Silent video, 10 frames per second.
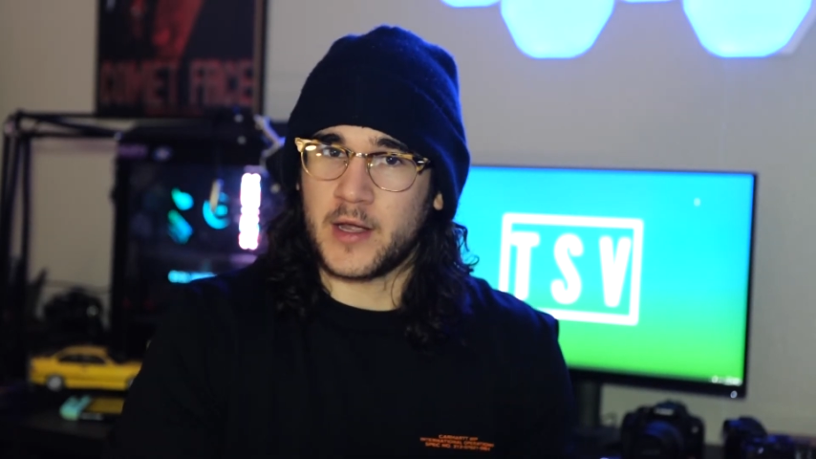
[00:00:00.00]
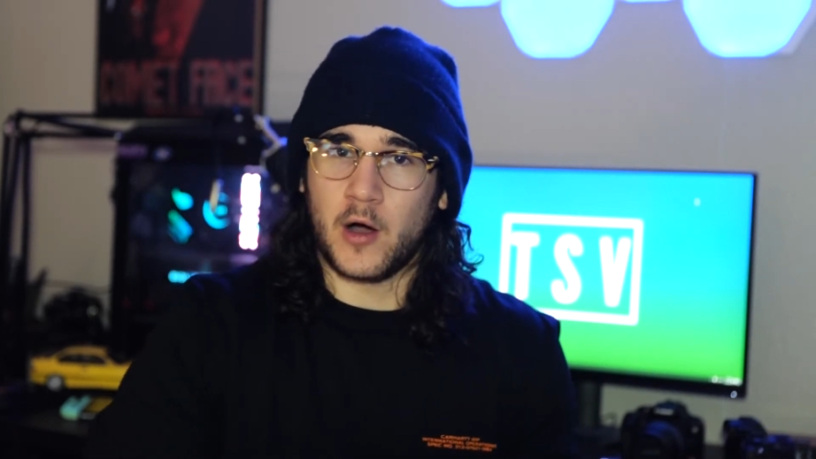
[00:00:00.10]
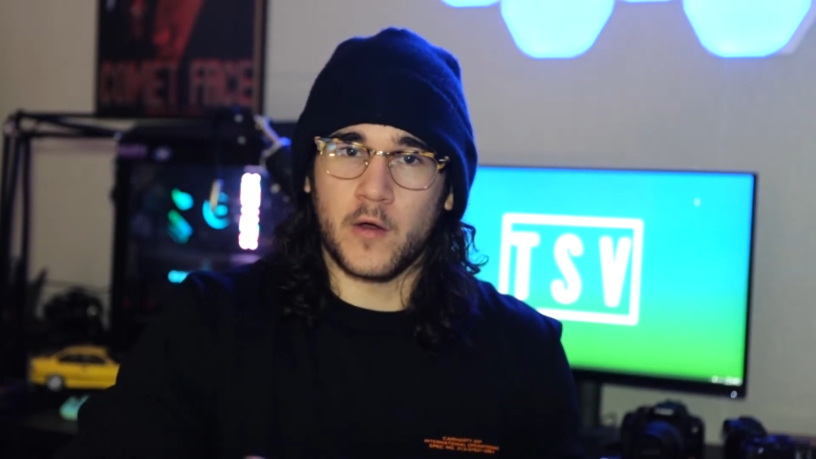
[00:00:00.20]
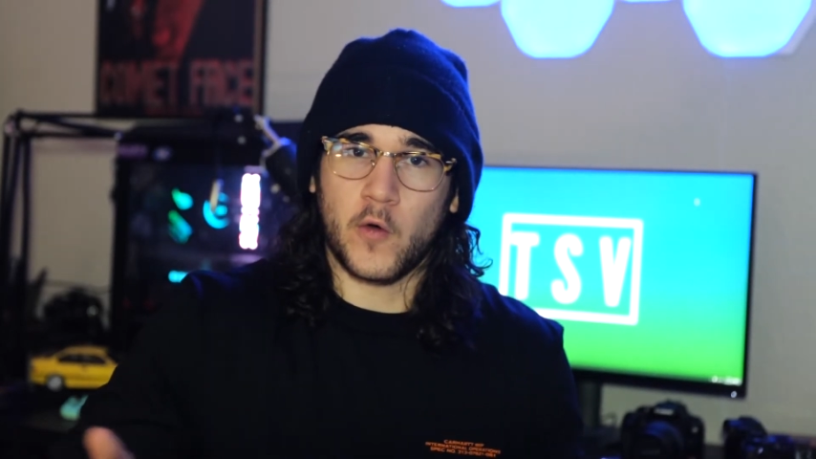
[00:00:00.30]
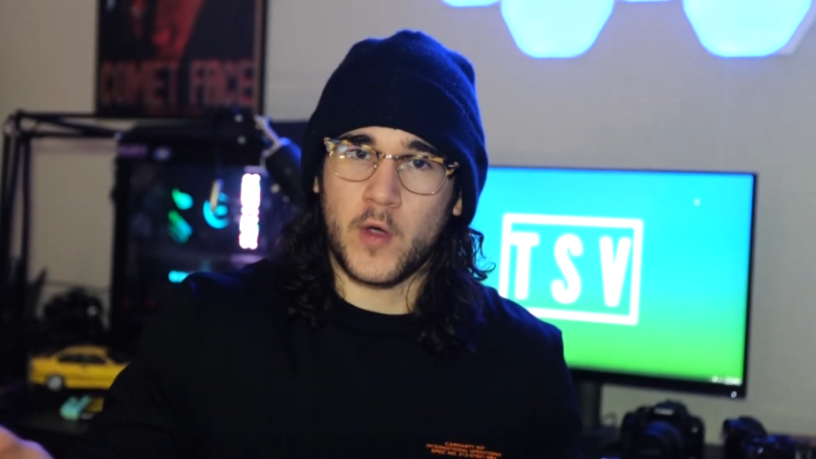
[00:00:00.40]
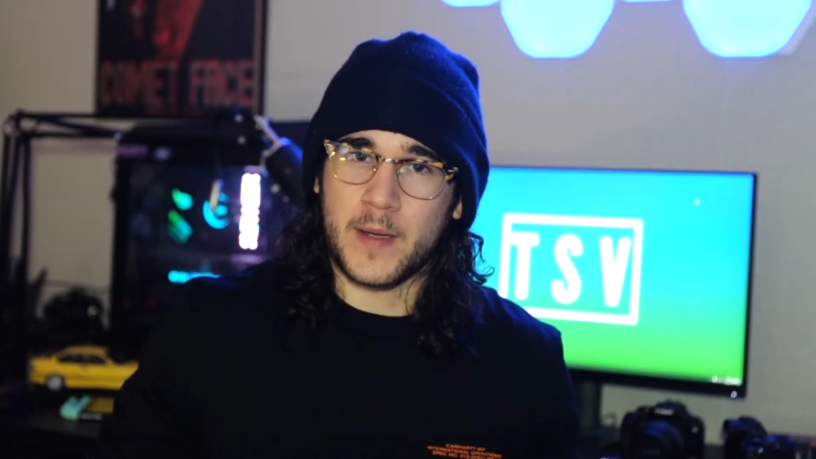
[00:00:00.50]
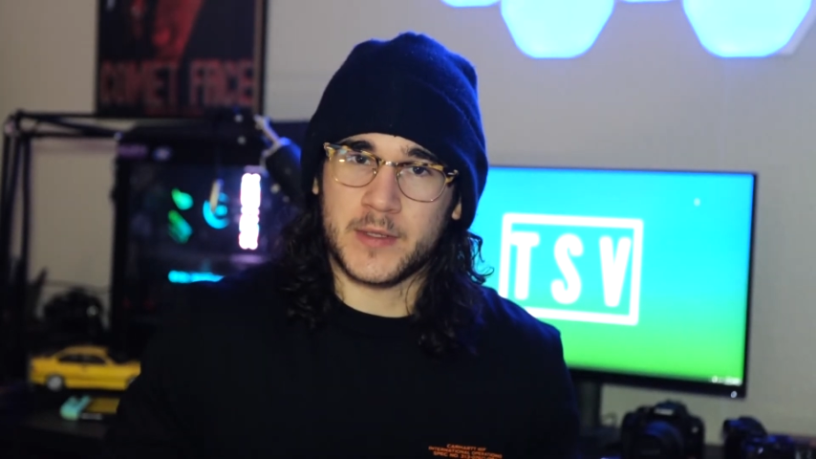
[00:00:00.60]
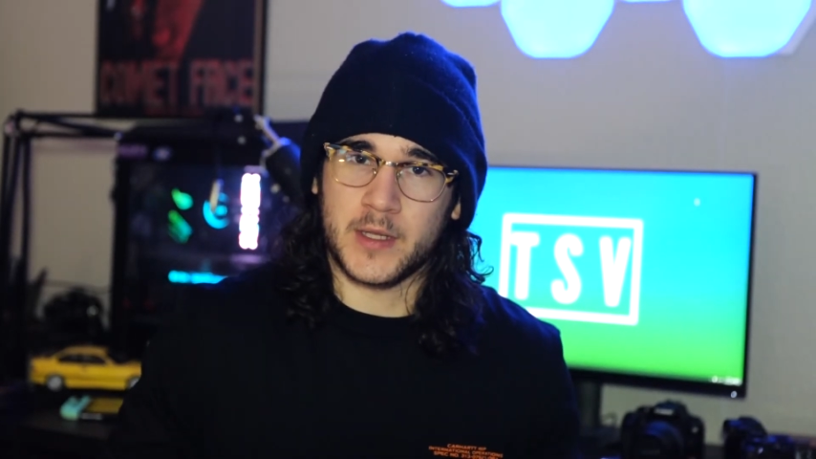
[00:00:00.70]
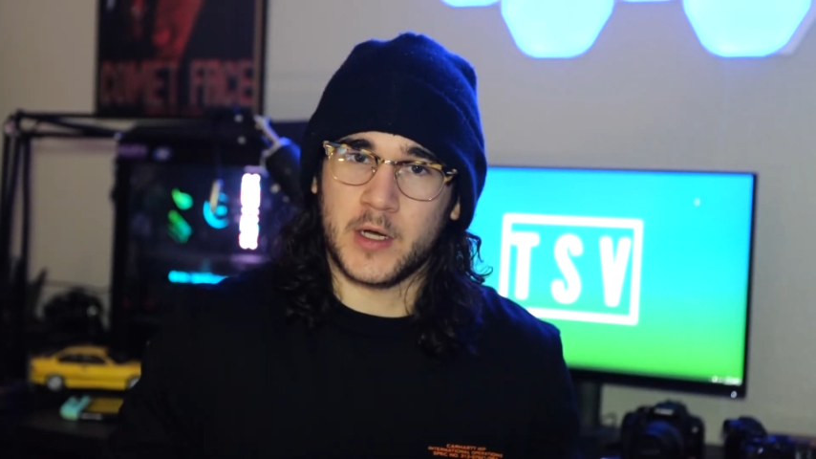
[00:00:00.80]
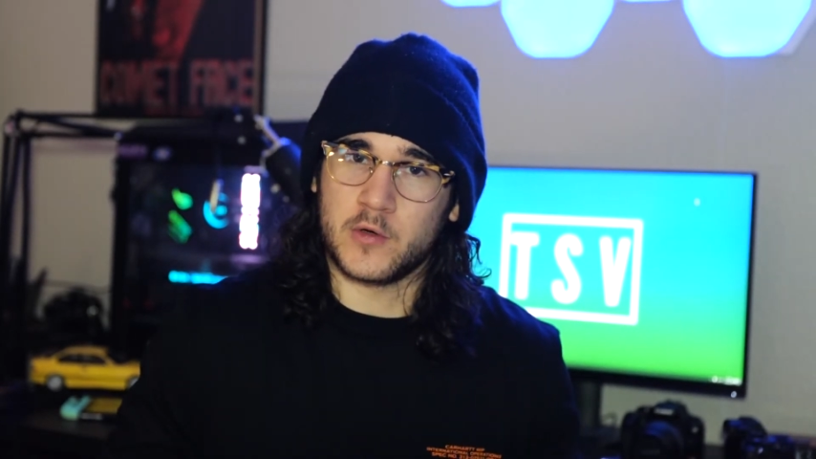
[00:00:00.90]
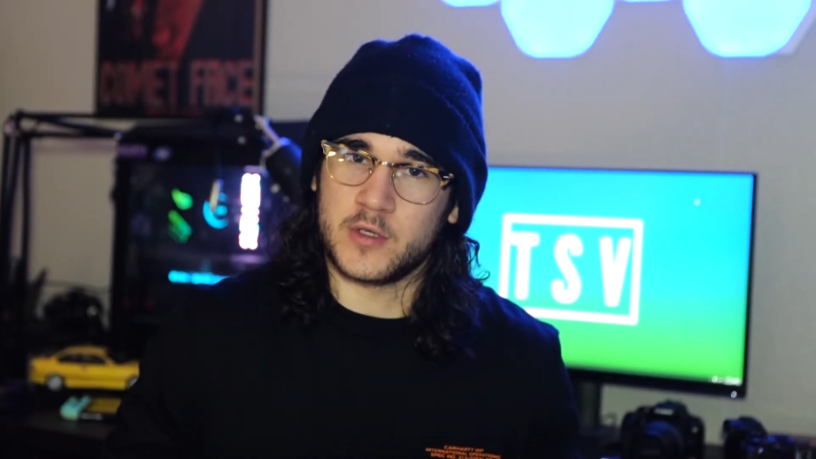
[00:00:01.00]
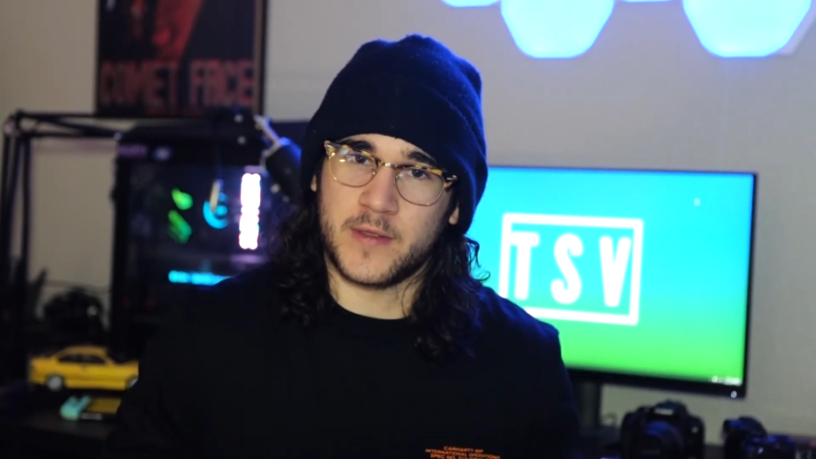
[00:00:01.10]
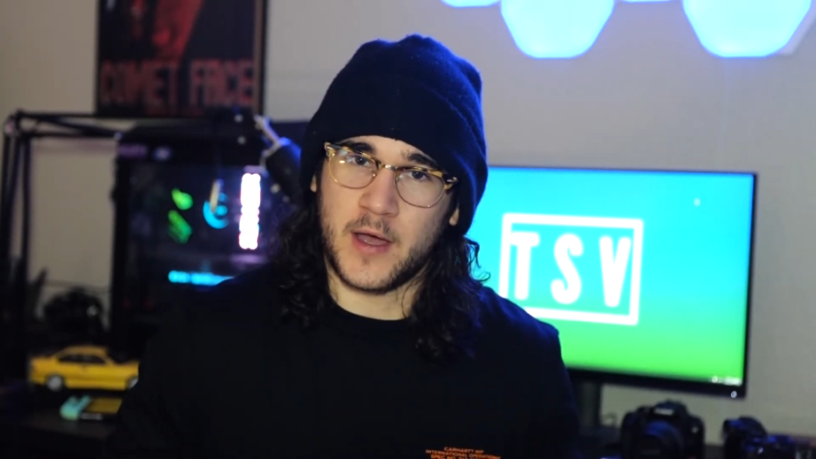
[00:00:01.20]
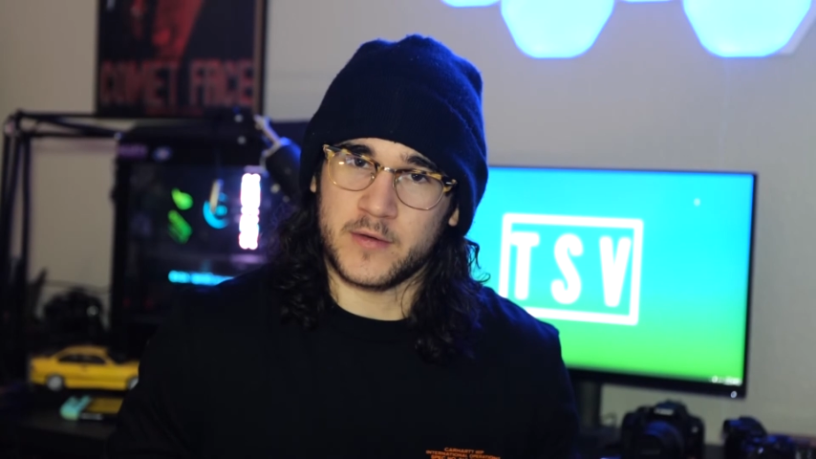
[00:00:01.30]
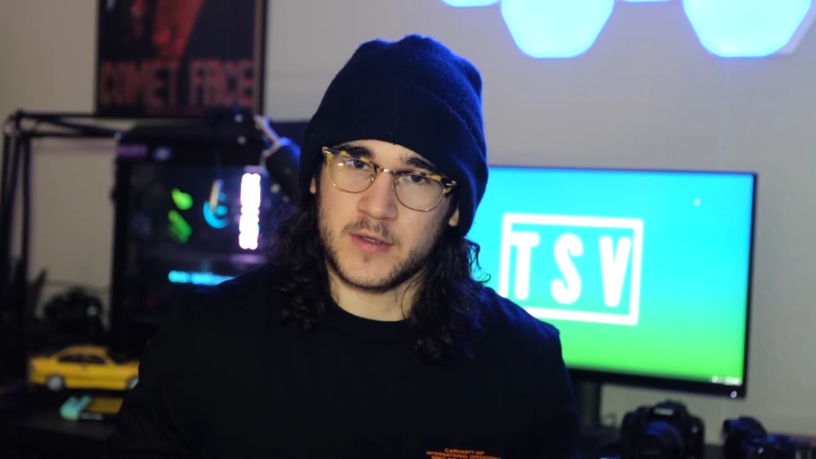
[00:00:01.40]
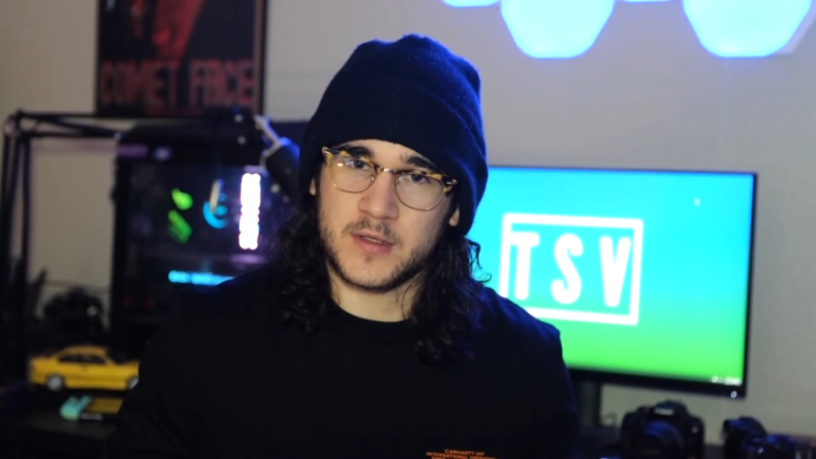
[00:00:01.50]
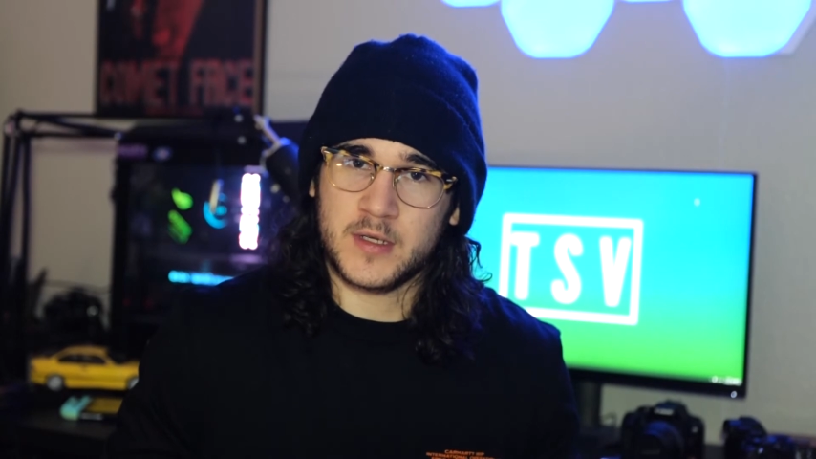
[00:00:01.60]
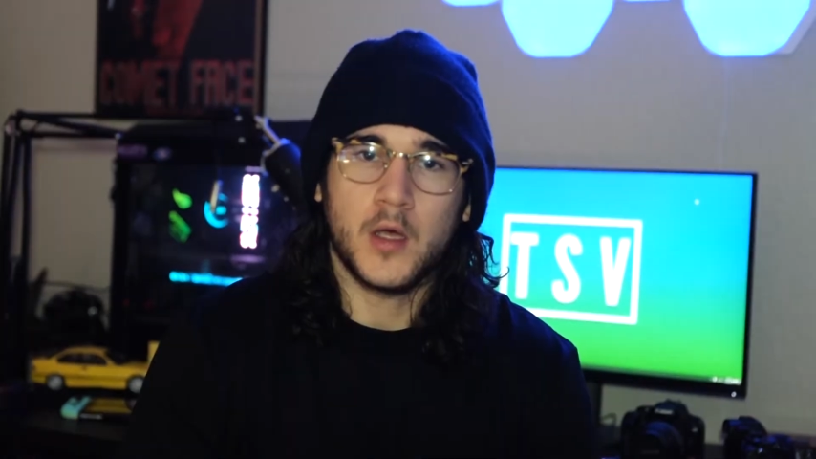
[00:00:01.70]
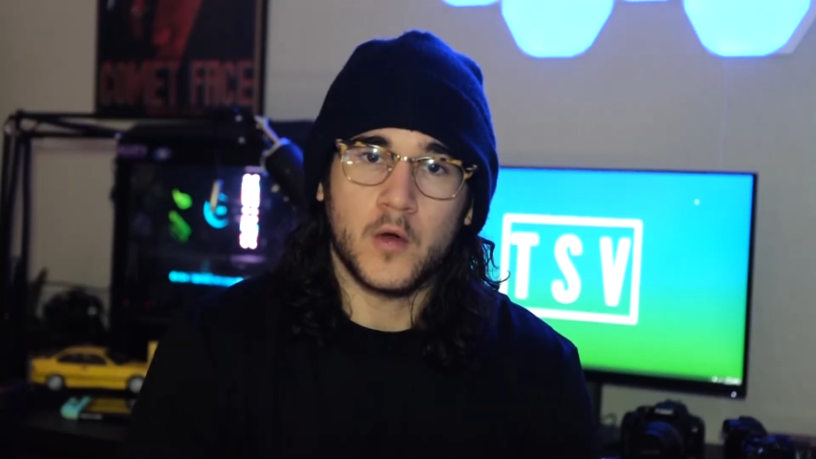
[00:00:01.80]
all the way up to the hundreds of thousands.